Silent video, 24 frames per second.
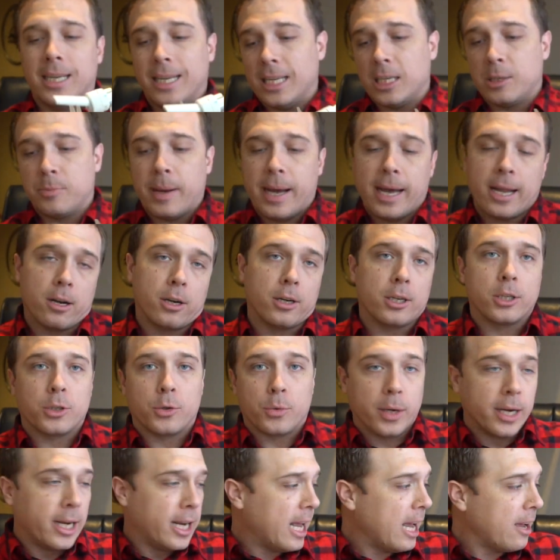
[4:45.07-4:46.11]
and each battery is
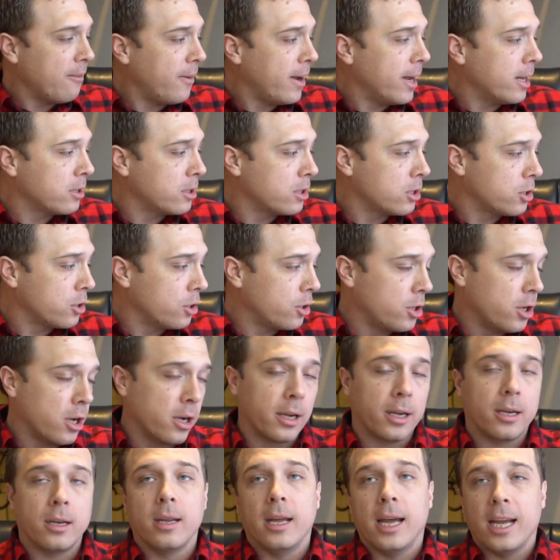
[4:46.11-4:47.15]
3.5 ounces. So you're
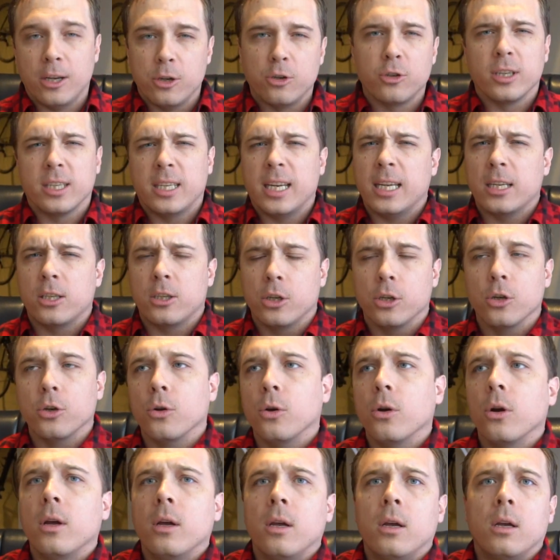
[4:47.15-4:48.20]
talking, I usually take
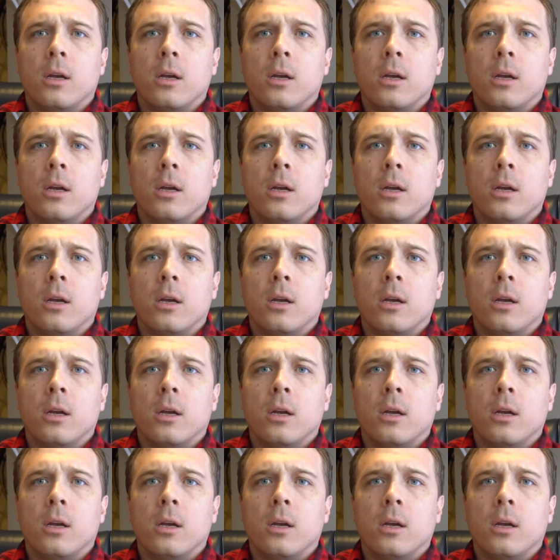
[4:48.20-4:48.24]
2.